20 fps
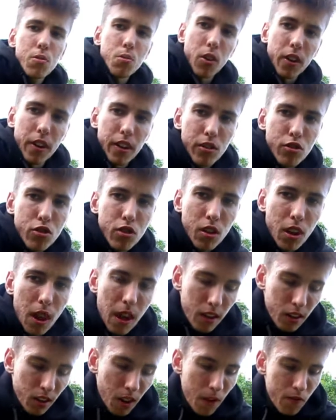one. It's just,
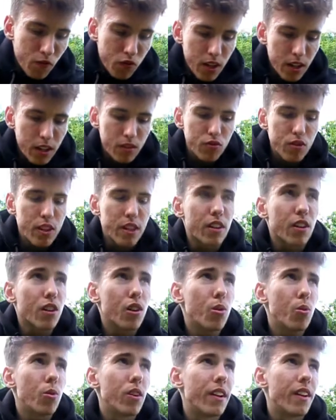it's really, really
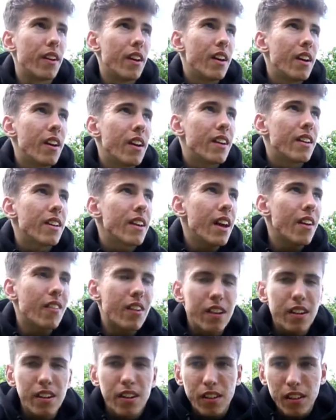cool, and yeah,
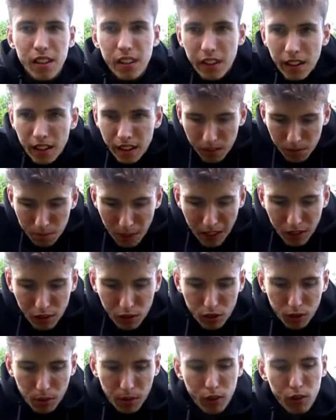it's
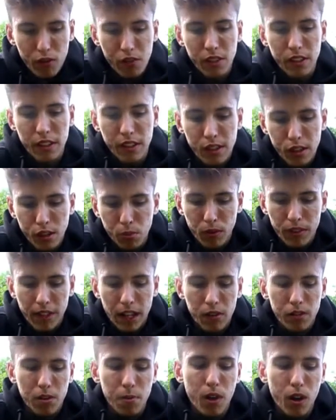mental. And obviously this one now
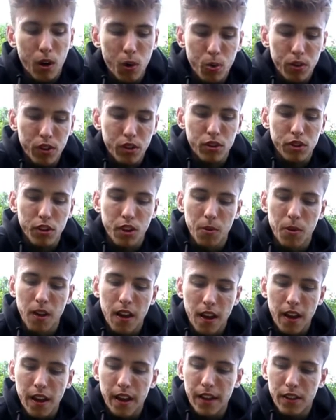is a bit older, so
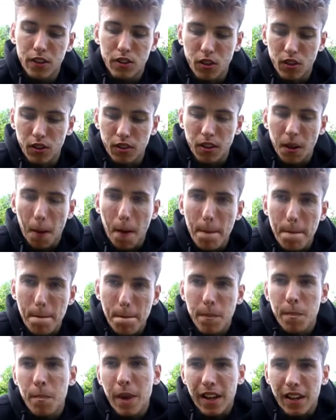it does
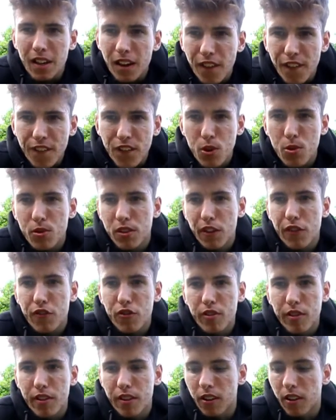make a few
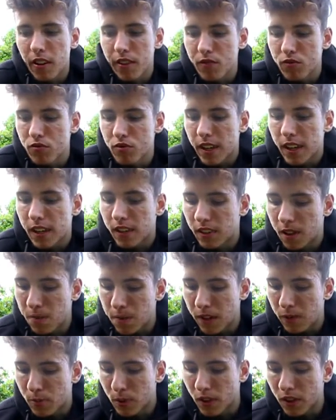different like rickety
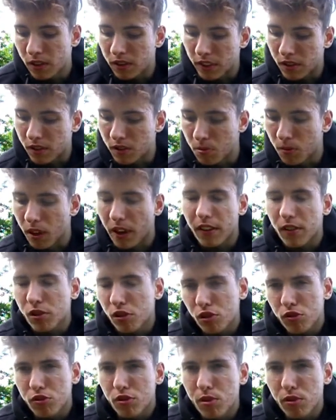bits because there's some like
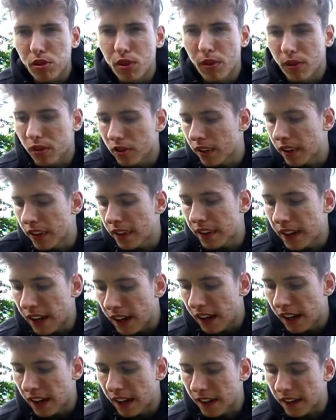screws loose on it and
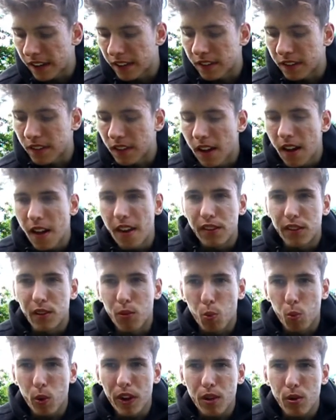that, and the
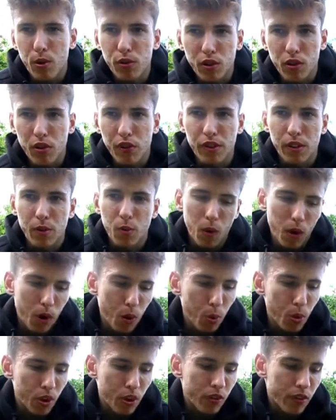wheels are obviously
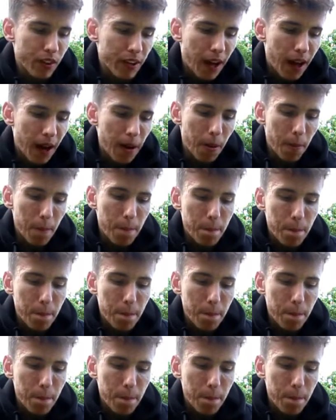older and that, and